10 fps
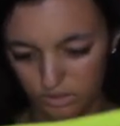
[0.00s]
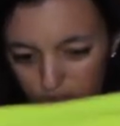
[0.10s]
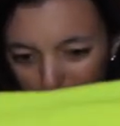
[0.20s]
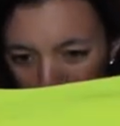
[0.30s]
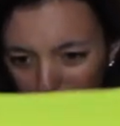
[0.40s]

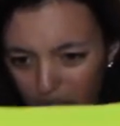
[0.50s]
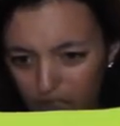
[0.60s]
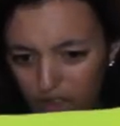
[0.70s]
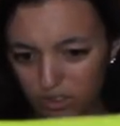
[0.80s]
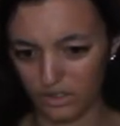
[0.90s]
Is that
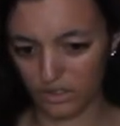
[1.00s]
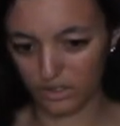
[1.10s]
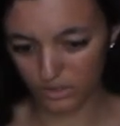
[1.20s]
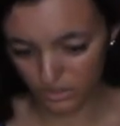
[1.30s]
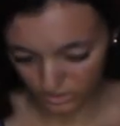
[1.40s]
right?
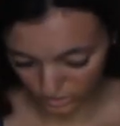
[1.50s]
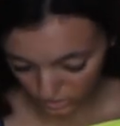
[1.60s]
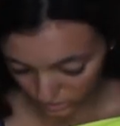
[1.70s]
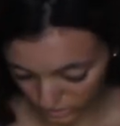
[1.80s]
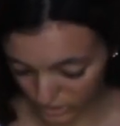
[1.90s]

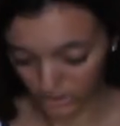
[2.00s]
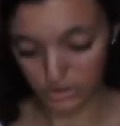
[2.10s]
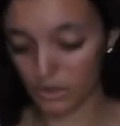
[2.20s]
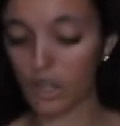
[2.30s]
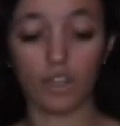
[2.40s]
Yeah,
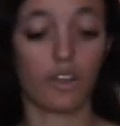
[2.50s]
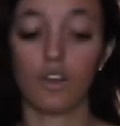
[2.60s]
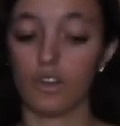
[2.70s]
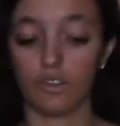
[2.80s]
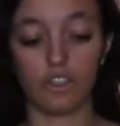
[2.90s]
that's right.
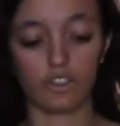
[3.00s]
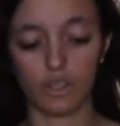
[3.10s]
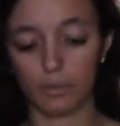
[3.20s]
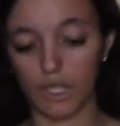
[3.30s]
These are the